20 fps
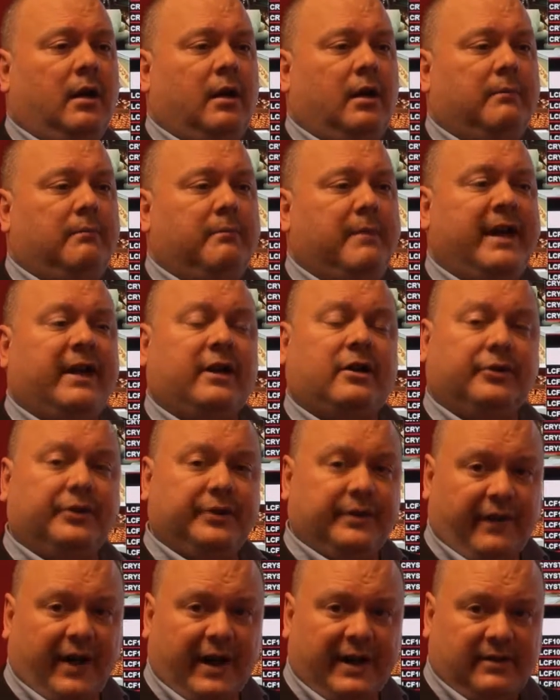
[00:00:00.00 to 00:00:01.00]
medical
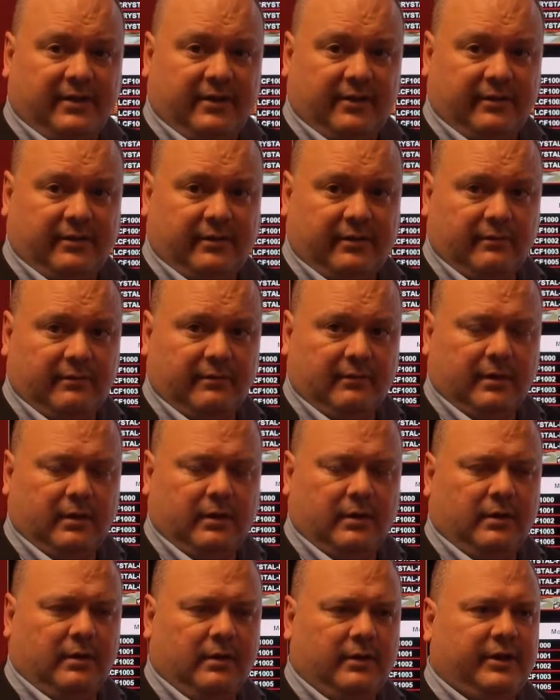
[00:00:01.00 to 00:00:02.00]
devices,
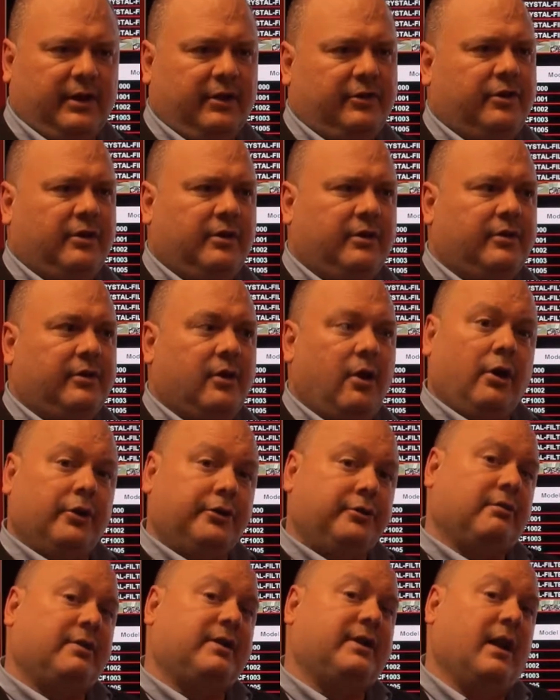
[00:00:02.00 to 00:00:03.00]
such as
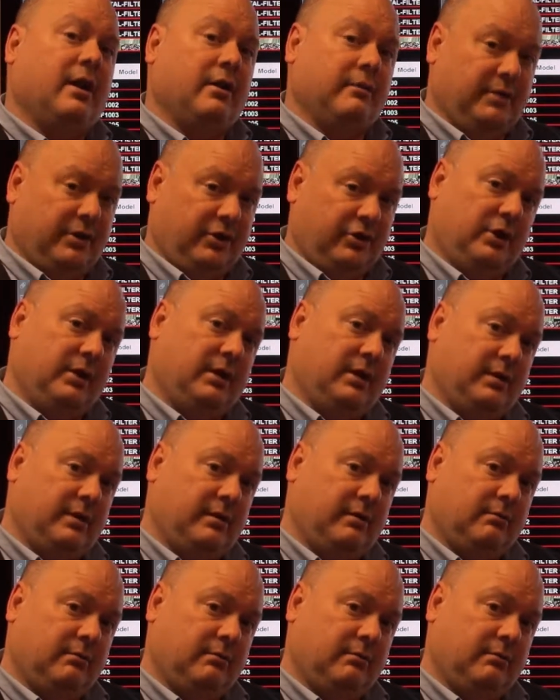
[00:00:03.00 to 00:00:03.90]
ultrasound machines.